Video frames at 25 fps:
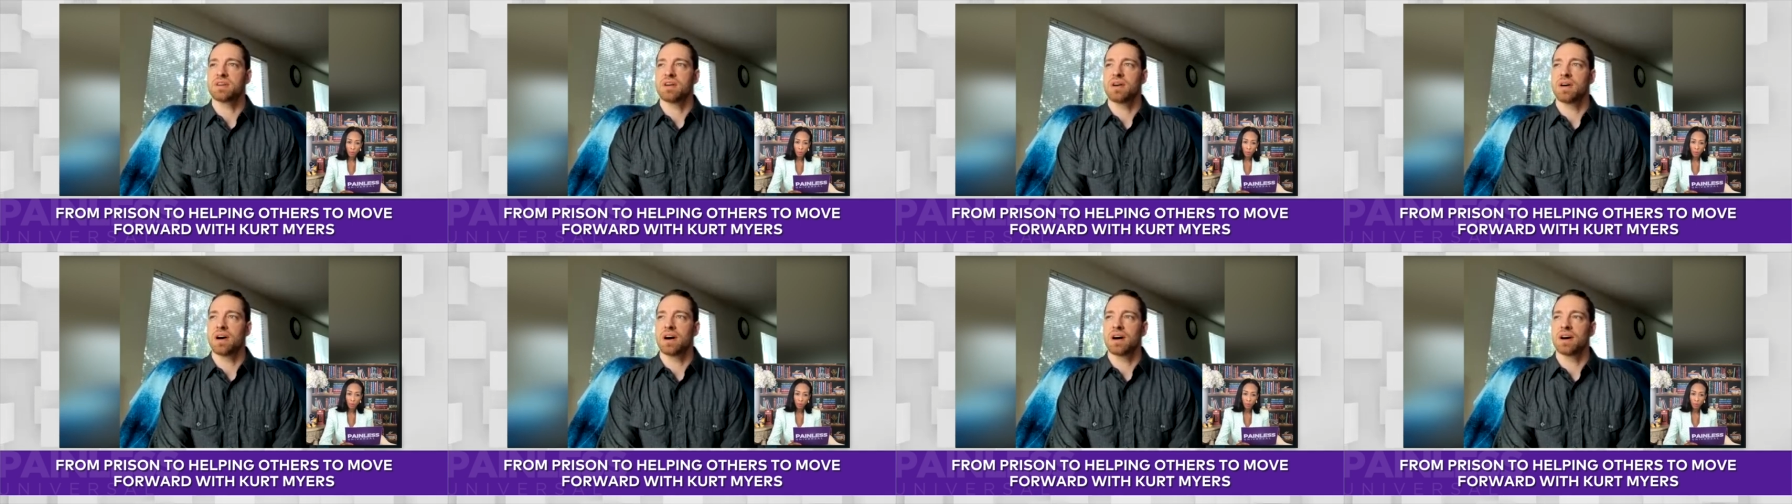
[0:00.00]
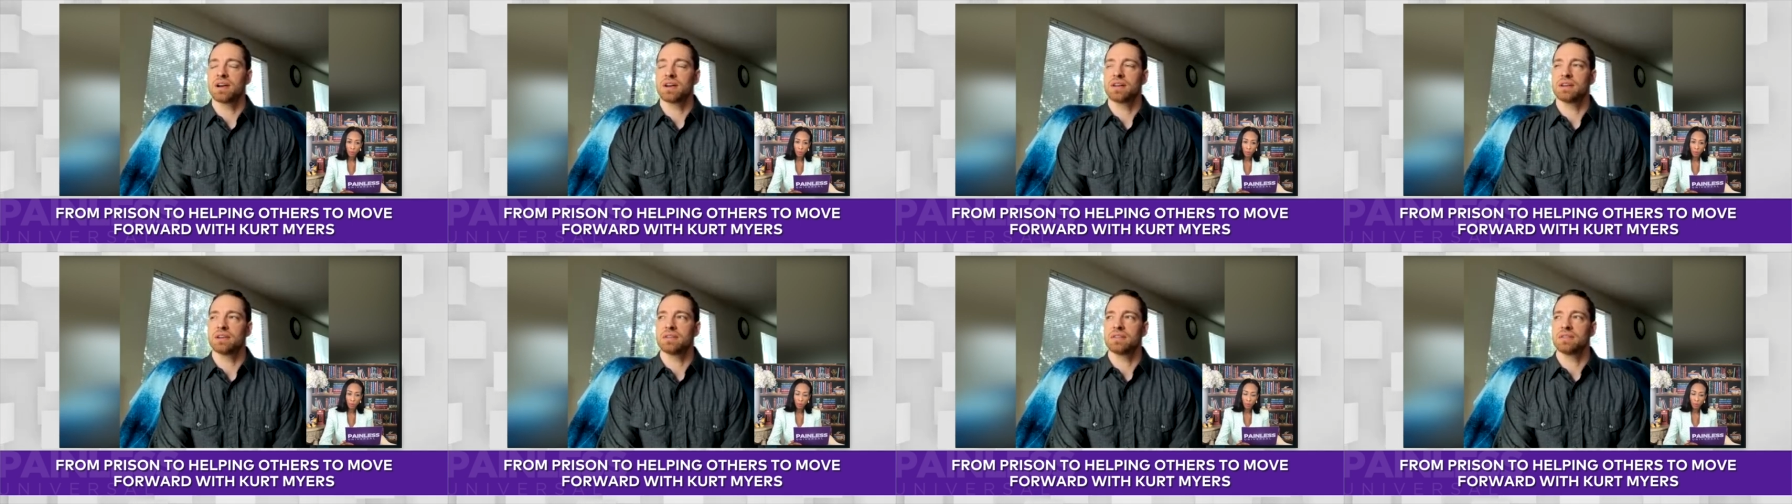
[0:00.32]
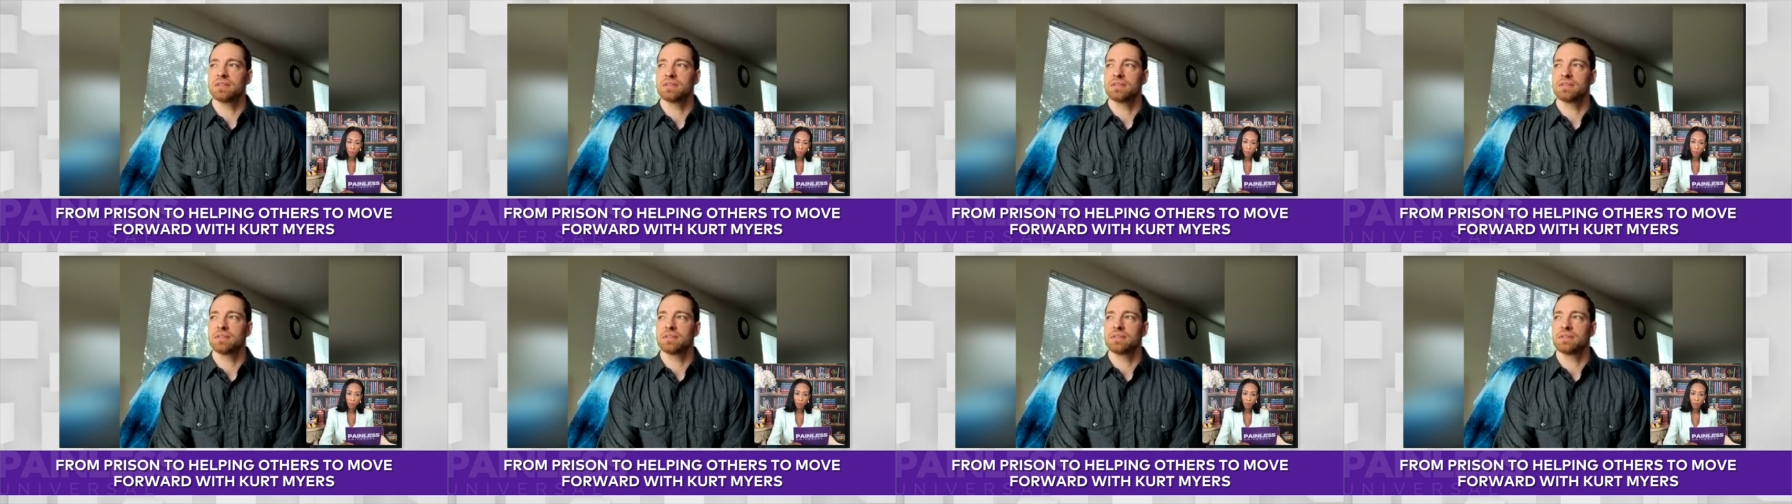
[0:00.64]
on
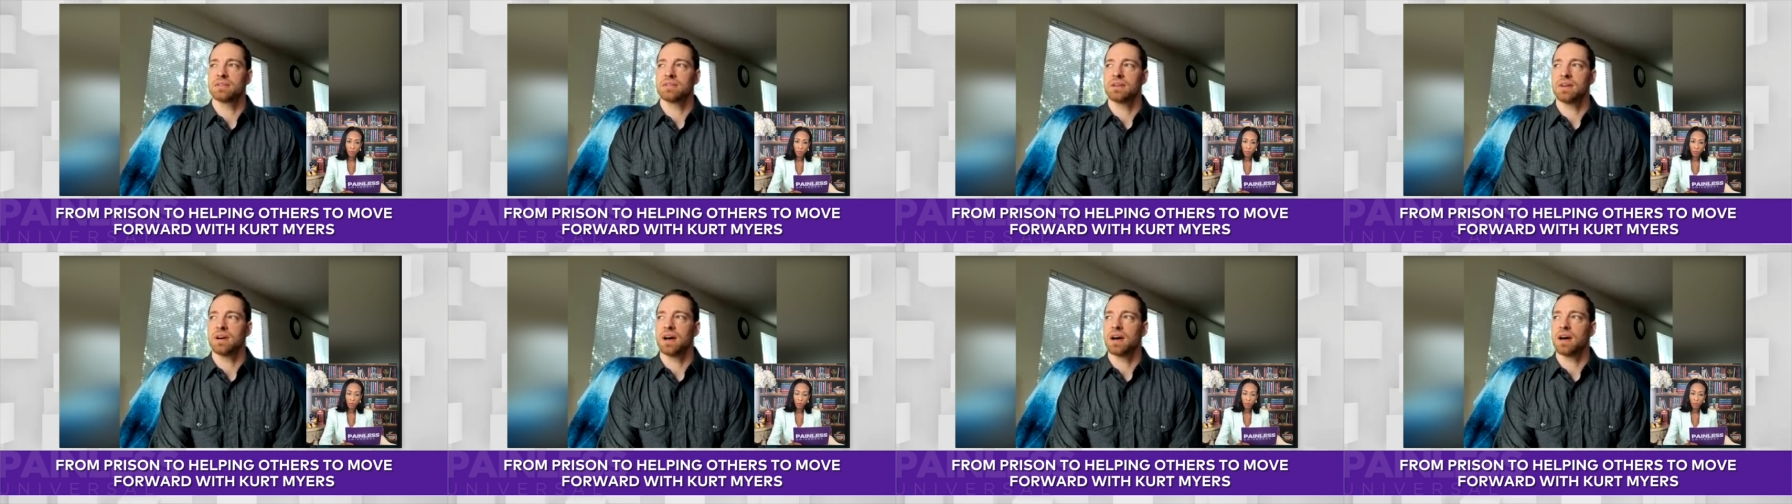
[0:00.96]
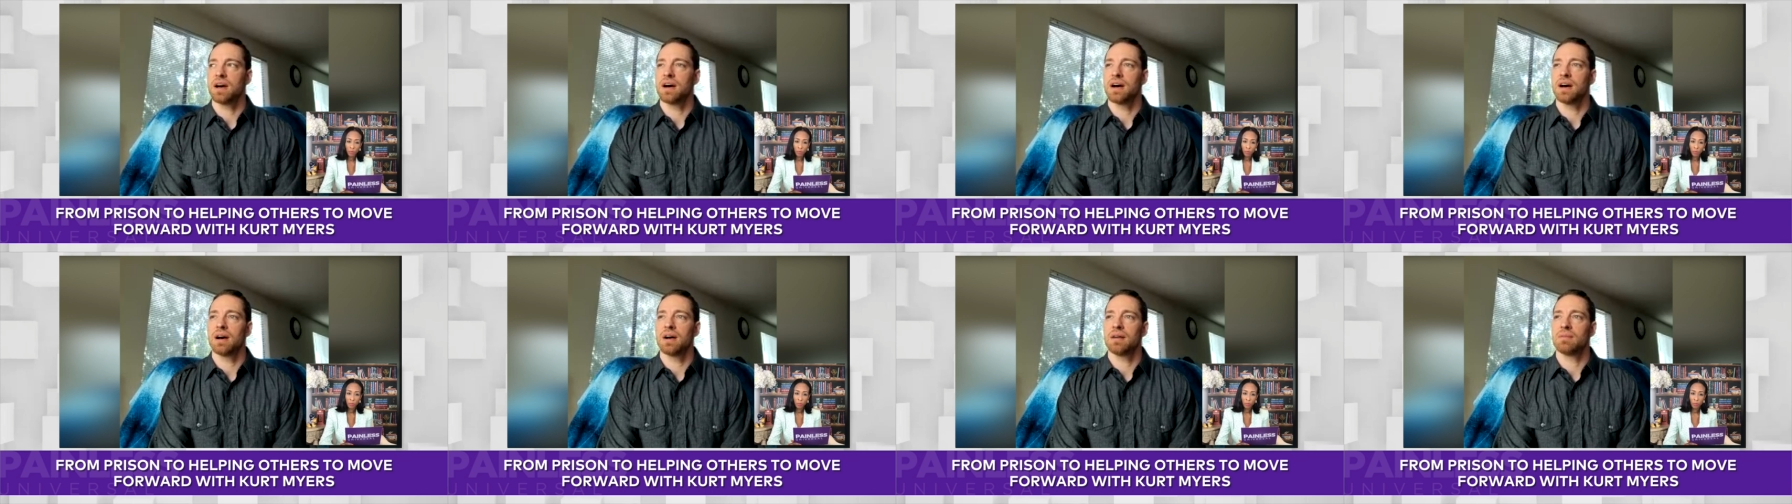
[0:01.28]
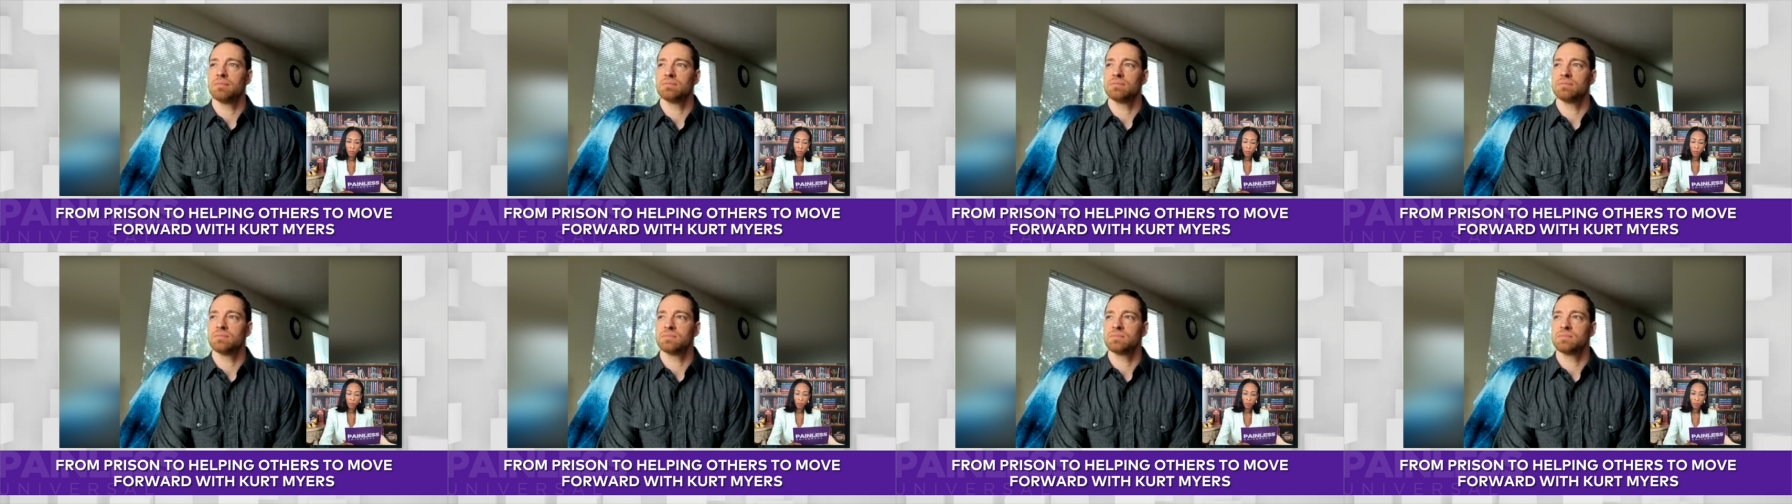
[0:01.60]

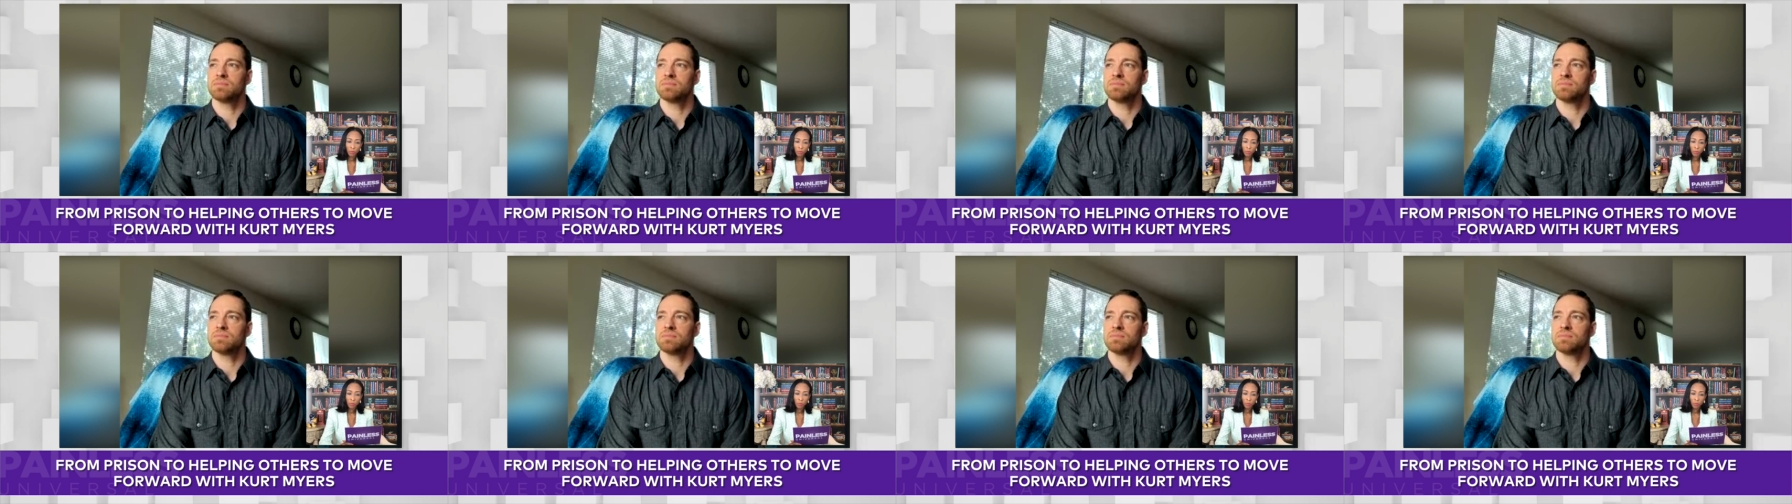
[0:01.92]
um,